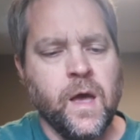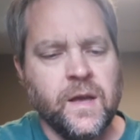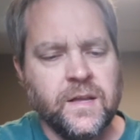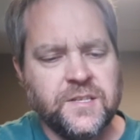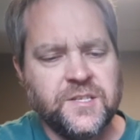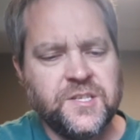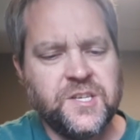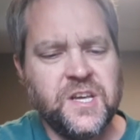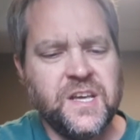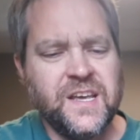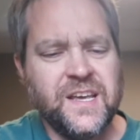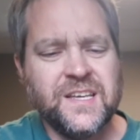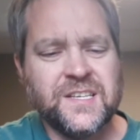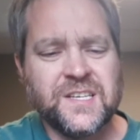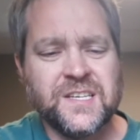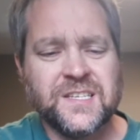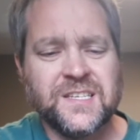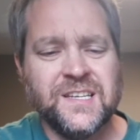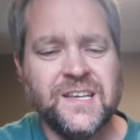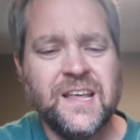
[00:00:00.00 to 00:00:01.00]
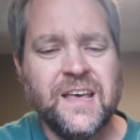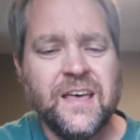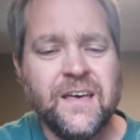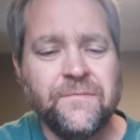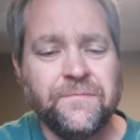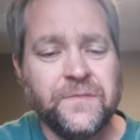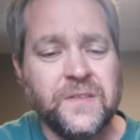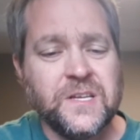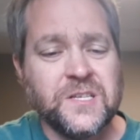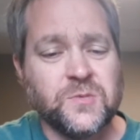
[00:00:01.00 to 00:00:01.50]
Jesus,
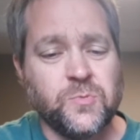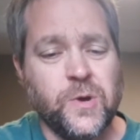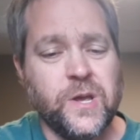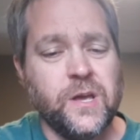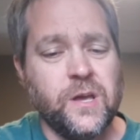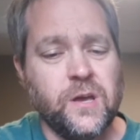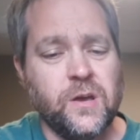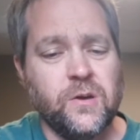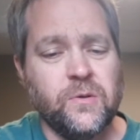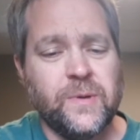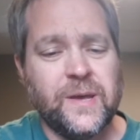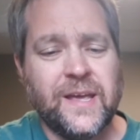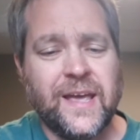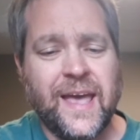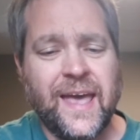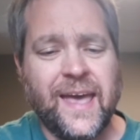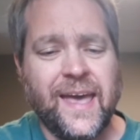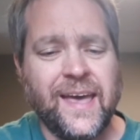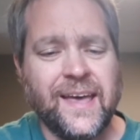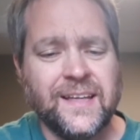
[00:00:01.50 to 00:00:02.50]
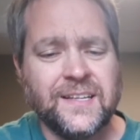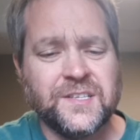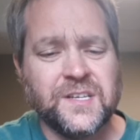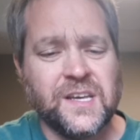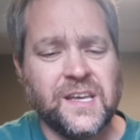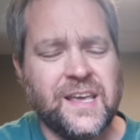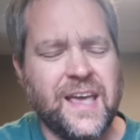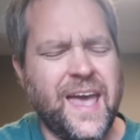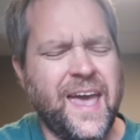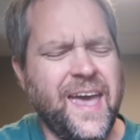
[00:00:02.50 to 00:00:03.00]
lift these weary hands
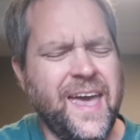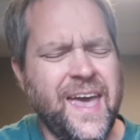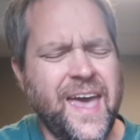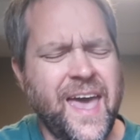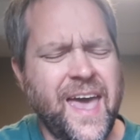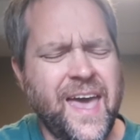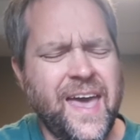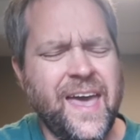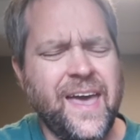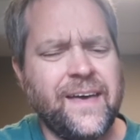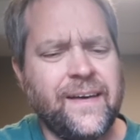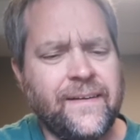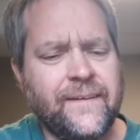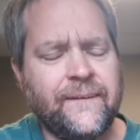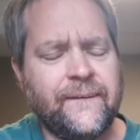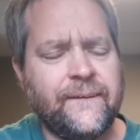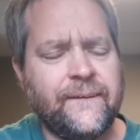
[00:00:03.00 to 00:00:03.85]
again.